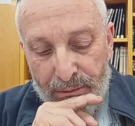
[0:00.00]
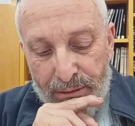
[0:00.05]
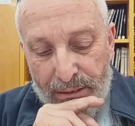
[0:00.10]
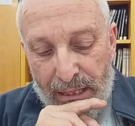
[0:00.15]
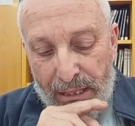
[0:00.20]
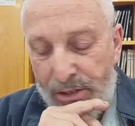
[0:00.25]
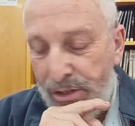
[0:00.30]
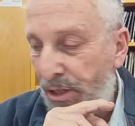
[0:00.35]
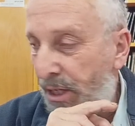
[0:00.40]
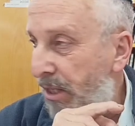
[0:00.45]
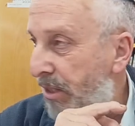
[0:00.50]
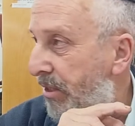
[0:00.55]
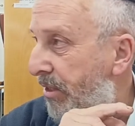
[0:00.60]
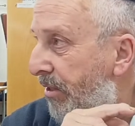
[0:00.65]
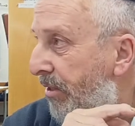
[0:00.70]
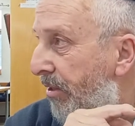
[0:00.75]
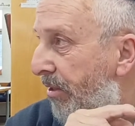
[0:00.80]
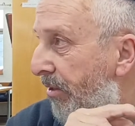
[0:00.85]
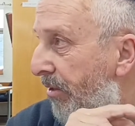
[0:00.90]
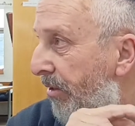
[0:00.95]
Not
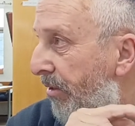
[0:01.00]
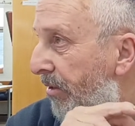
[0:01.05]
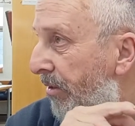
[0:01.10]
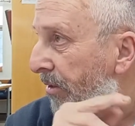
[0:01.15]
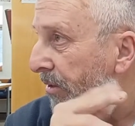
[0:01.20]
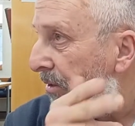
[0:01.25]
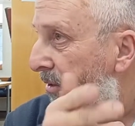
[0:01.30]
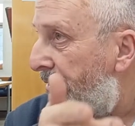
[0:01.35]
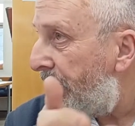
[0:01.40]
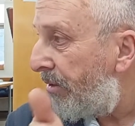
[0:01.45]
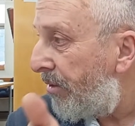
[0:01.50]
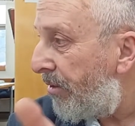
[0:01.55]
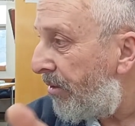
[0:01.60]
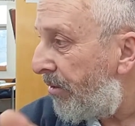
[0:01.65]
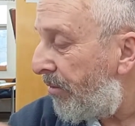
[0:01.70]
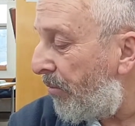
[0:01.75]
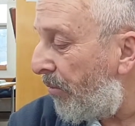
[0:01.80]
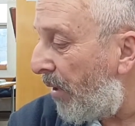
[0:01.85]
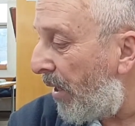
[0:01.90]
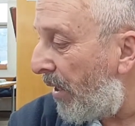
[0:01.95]
just
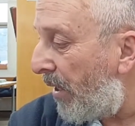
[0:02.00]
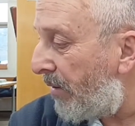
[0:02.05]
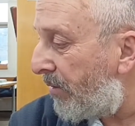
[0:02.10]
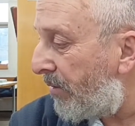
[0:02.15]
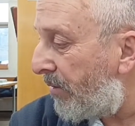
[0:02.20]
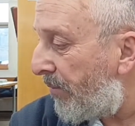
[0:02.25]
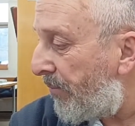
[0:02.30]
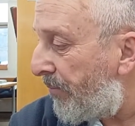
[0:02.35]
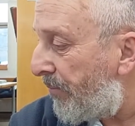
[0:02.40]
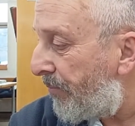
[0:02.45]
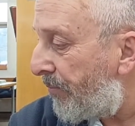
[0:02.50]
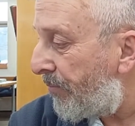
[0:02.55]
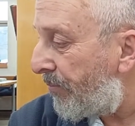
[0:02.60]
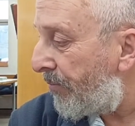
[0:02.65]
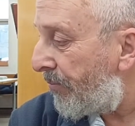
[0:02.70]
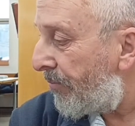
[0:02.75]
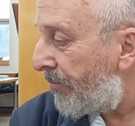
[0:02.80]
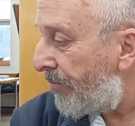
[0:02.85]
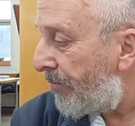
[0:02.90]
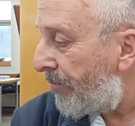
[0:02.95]
what?
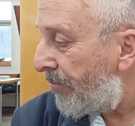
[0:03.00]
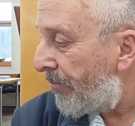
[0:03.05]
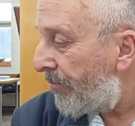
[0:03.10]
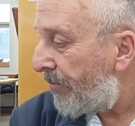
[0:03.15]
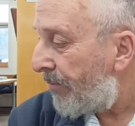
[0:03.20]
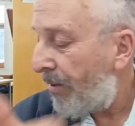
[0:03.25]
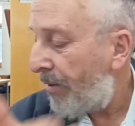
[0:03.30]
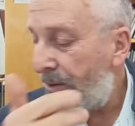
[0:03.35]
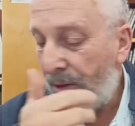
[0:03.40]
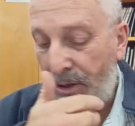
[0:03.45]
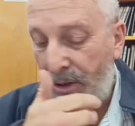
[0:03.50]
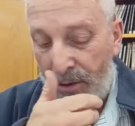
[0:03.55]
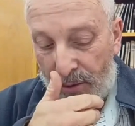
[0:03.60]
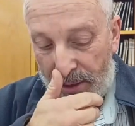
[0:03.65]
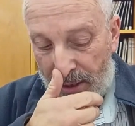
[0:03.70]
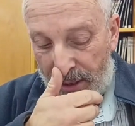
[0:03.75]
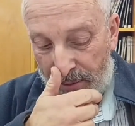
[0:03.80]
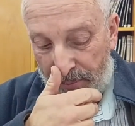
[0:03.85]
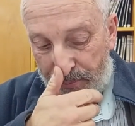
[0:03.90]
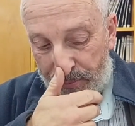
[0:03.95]
The
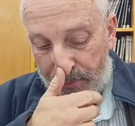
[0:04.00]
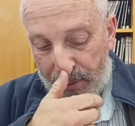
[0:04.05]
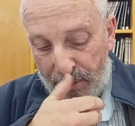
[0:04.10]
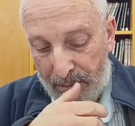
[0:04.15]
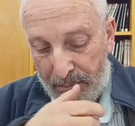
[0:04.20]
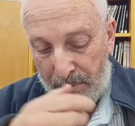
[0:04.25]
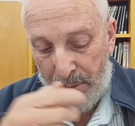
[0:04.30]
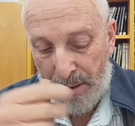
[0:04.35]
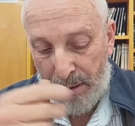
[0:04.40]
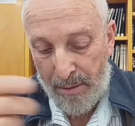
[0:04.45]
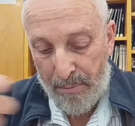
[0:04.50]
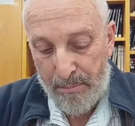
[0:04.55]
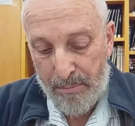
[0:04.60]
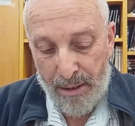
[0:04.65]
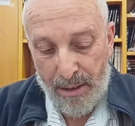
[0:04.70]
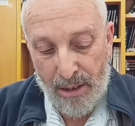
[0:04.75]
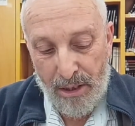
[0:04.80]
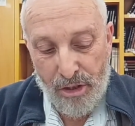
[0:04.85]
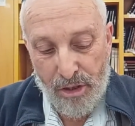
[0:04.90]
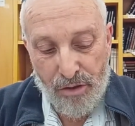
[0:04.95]
Kohanim, but
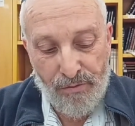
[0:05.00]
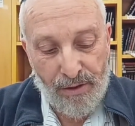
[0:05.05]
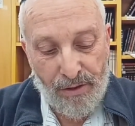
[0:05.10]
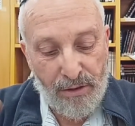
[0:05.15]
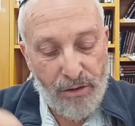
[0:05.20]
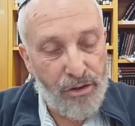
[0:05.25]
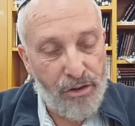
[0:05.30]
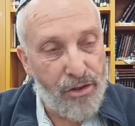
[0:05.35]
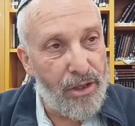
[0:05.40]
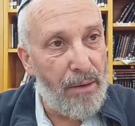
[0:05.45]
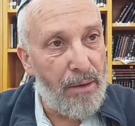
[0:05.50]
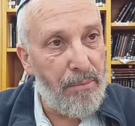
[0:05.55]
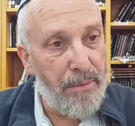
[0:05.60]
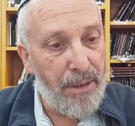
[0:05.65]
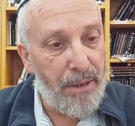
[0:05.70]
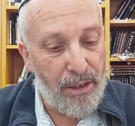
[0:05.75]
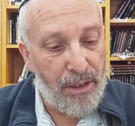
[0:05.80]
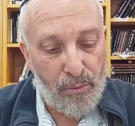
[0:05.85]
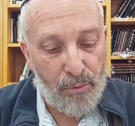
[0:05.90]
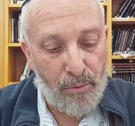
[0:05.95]
Me'ish Vadisha,
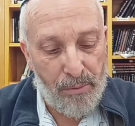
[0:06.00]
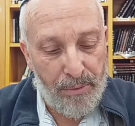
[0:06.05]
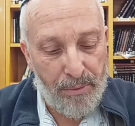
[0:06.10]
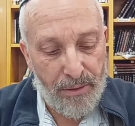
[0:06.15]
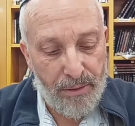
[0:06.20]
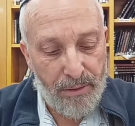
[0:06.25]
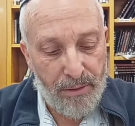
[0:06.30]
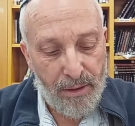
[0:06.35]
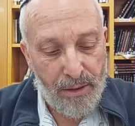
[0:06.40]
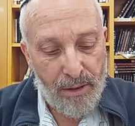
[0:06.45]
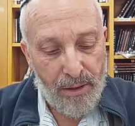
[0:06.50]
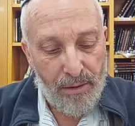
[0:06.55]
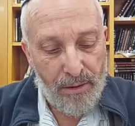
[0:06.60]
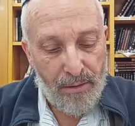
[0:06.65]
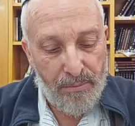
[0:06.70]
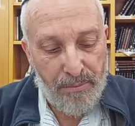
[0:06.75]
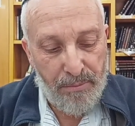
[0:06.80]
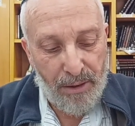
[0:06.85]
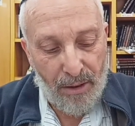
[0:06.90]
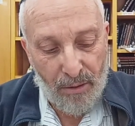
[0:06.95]
men and women,
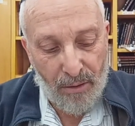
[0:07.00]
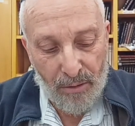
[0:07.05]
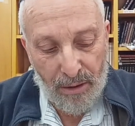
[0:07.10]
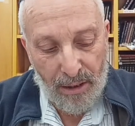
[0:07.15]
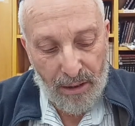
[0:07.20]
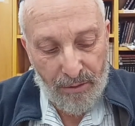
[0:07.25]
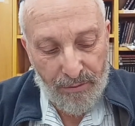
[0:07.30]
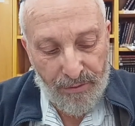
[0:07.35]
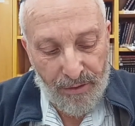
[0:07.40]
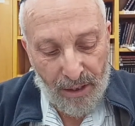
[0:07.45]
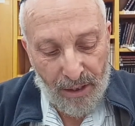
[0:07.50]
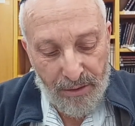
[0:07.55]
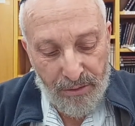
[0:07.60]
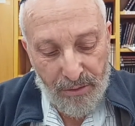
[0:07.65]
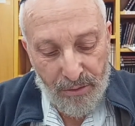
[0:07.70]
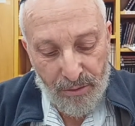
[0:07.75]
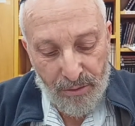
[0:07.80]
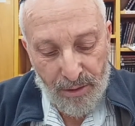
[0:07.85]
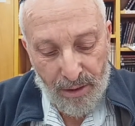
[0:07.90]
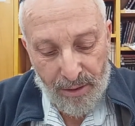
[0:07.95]
Me'olel V'ad
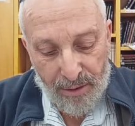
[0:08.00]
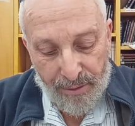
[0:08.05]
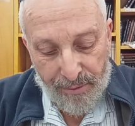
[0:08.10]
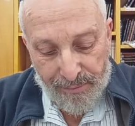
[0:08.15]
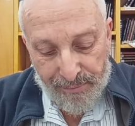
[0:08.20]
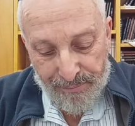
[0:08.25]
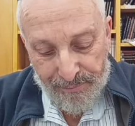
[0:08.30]
Yonek,